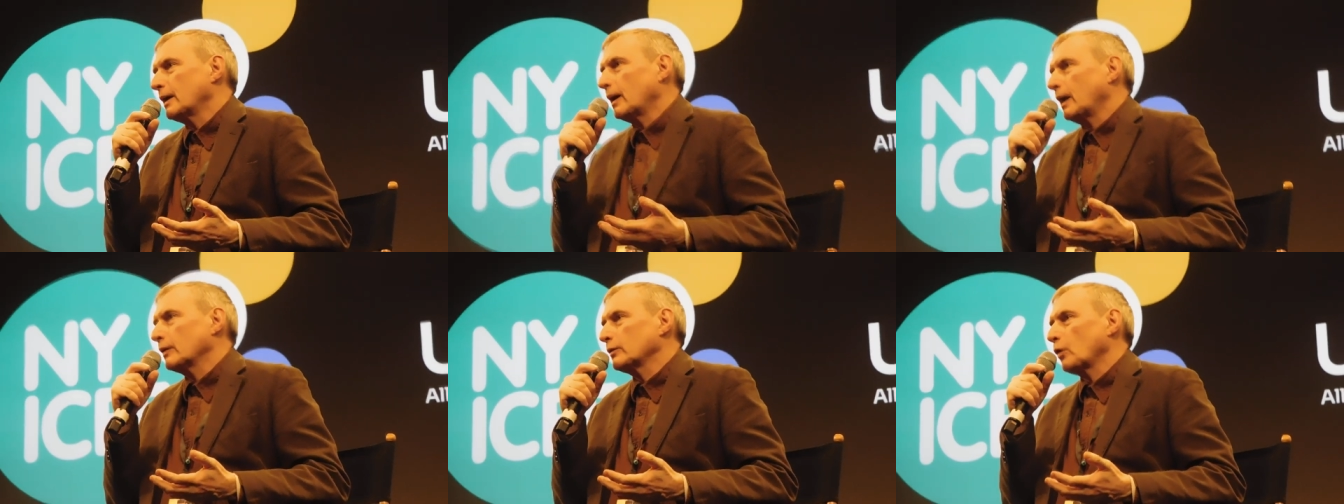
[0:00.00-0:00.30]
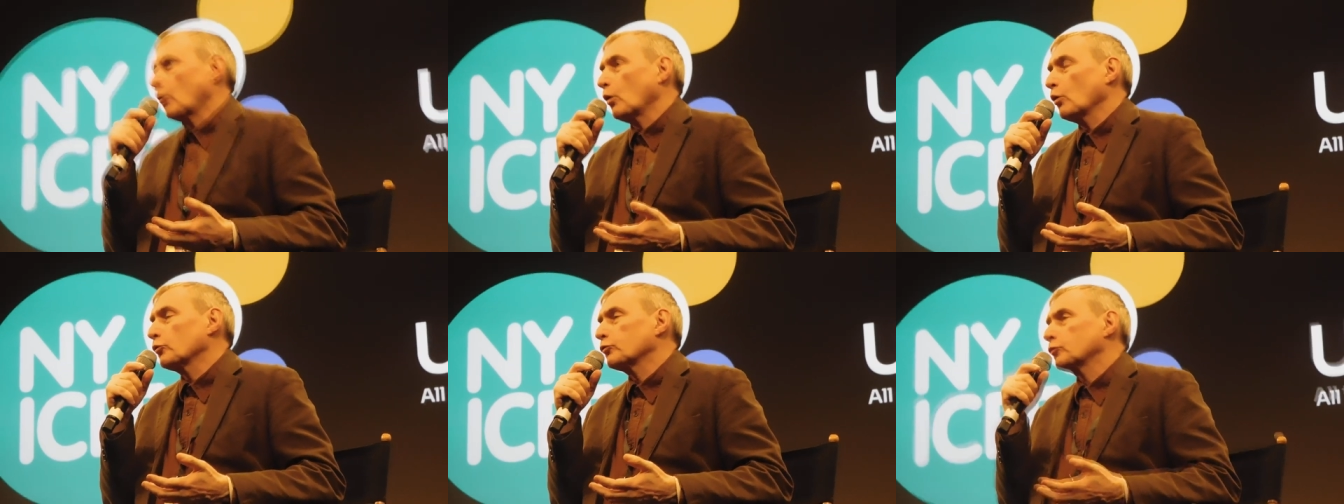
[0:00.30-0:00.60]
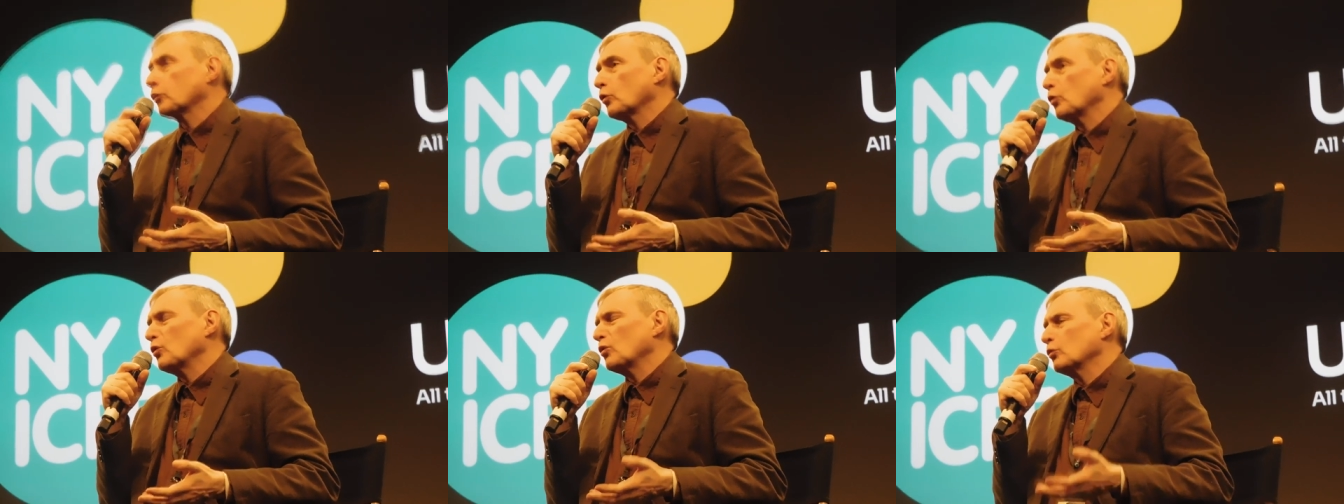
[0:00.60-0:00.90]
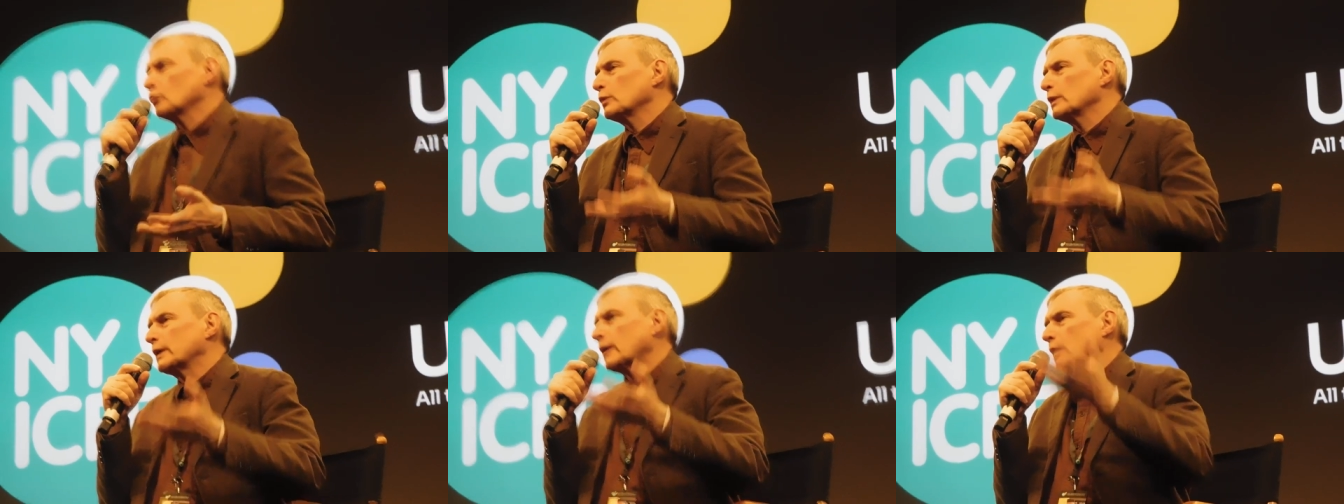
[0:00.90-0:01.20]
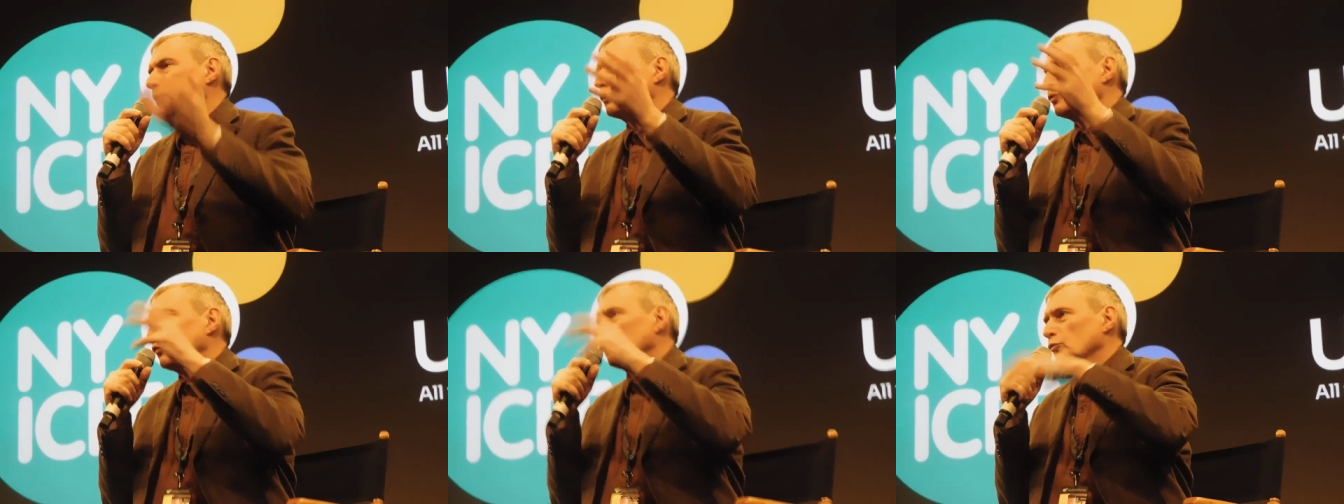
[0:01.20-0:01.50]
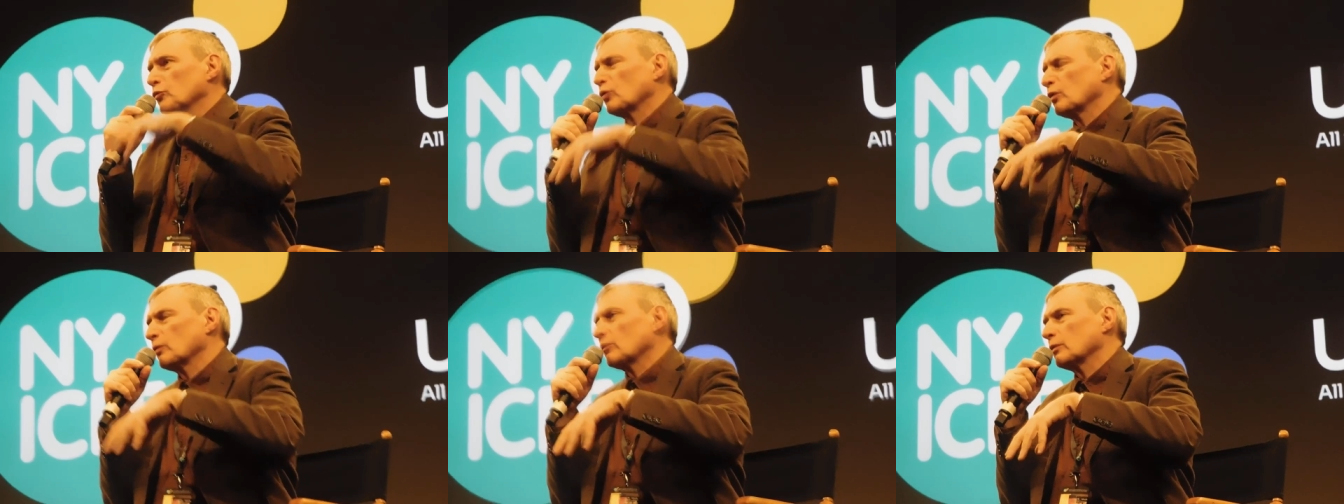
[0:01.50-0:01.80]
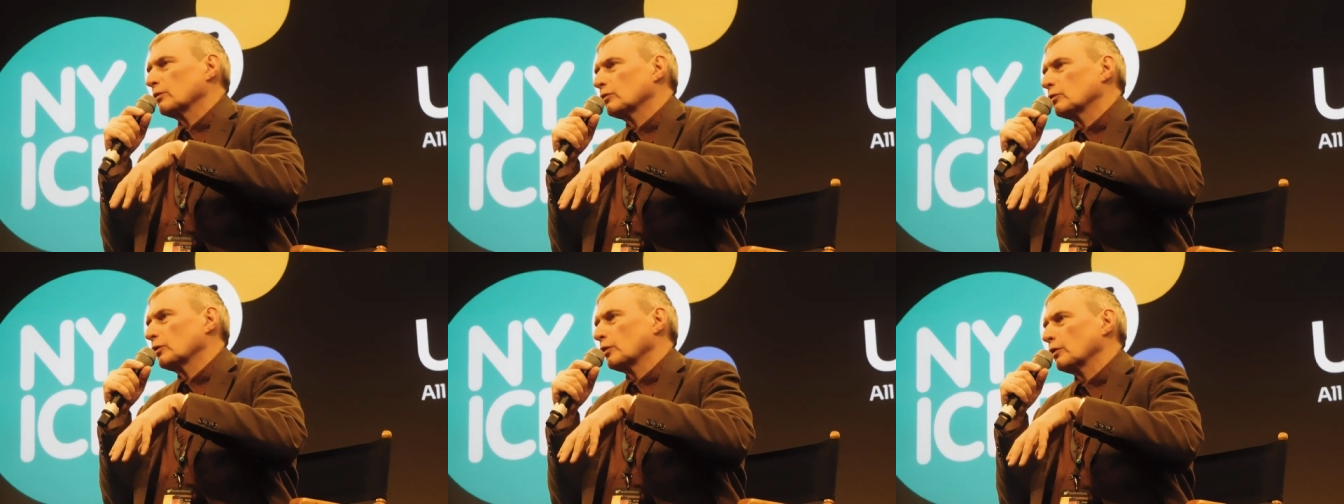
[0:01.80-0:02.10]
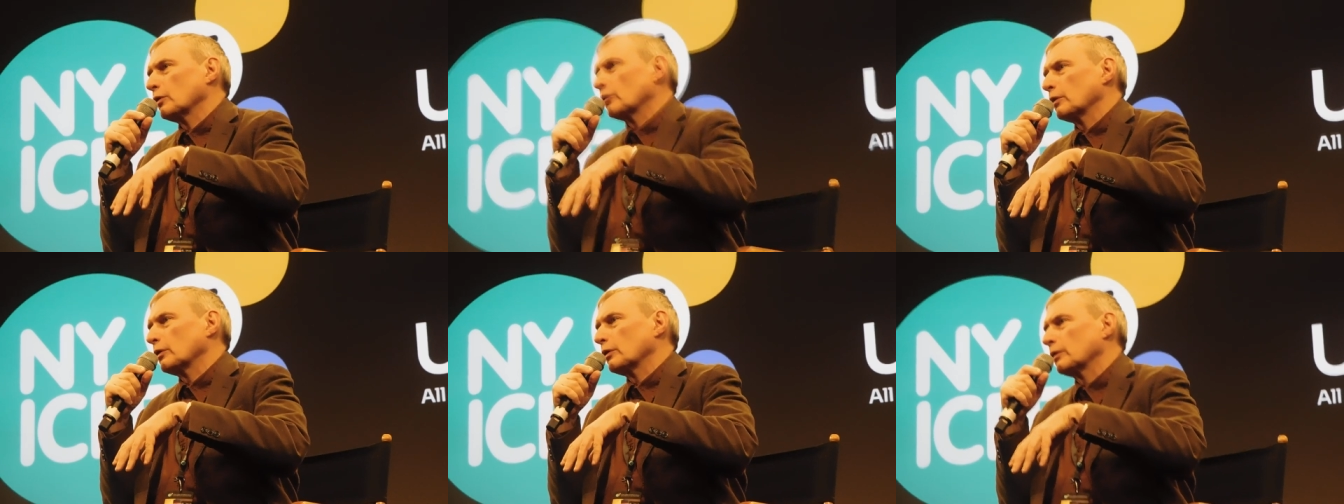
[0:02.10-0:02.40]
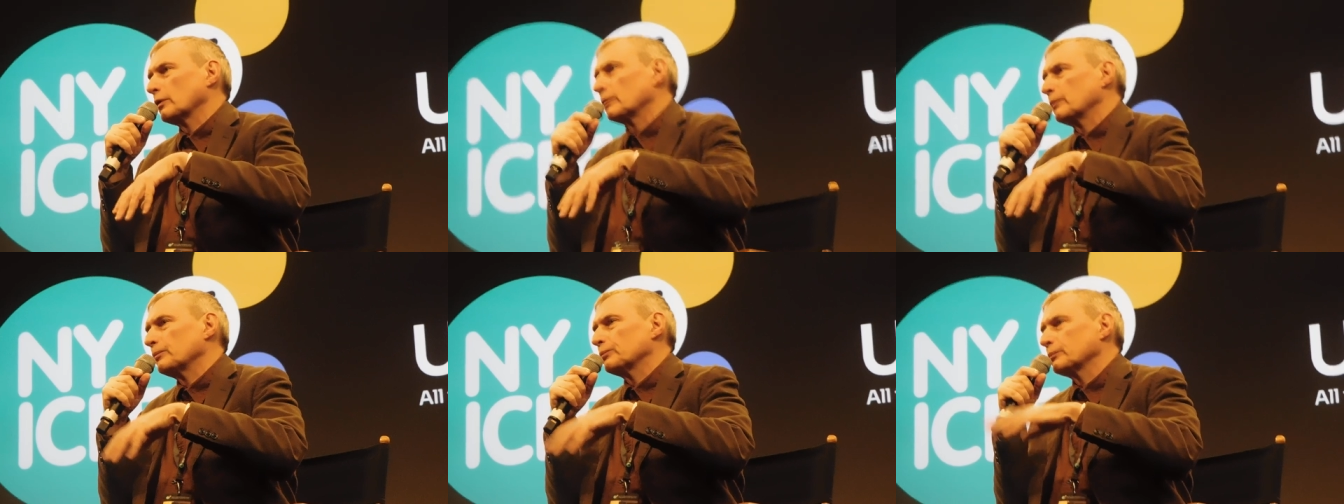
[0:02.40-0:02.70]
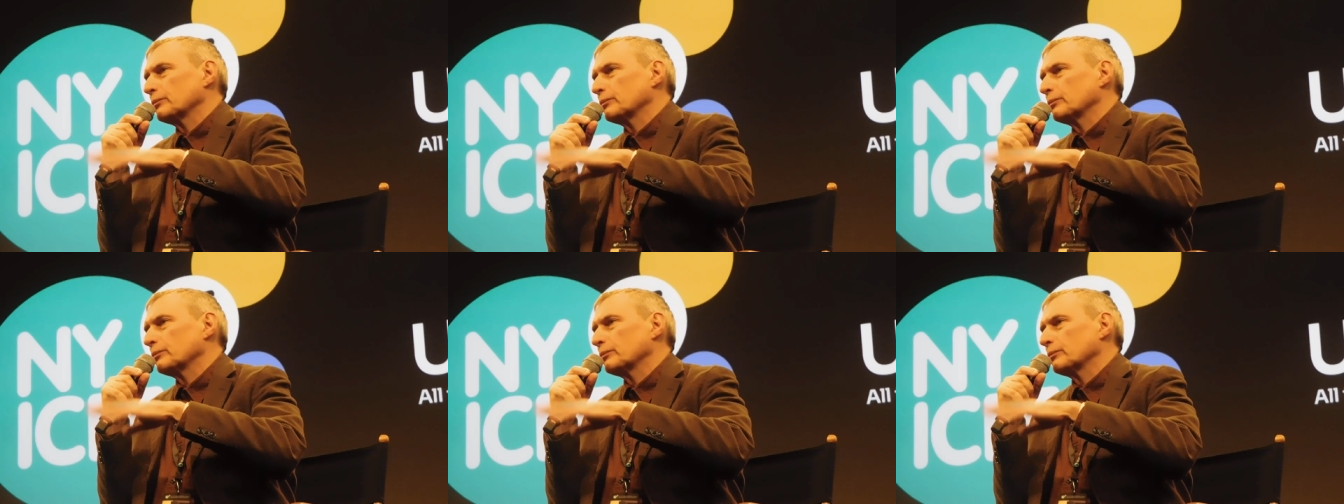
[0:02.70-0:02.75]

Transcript: And also we can use the, the